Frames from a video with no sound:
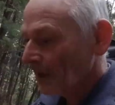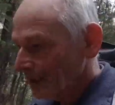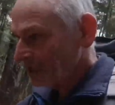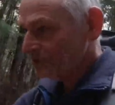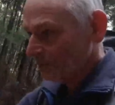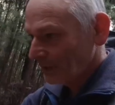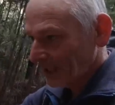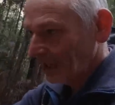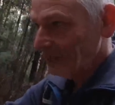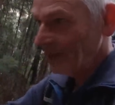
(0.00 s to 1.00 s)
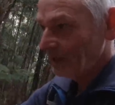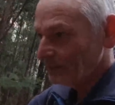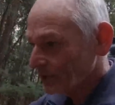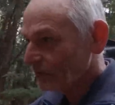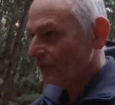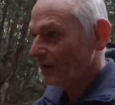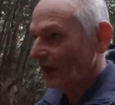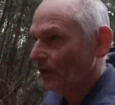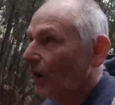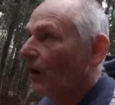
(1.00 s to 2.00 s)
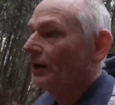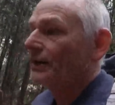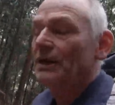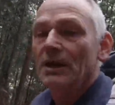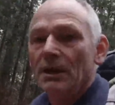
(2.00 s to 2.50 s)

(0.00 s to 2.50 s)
The last time I came here, it was a 3-hour hike.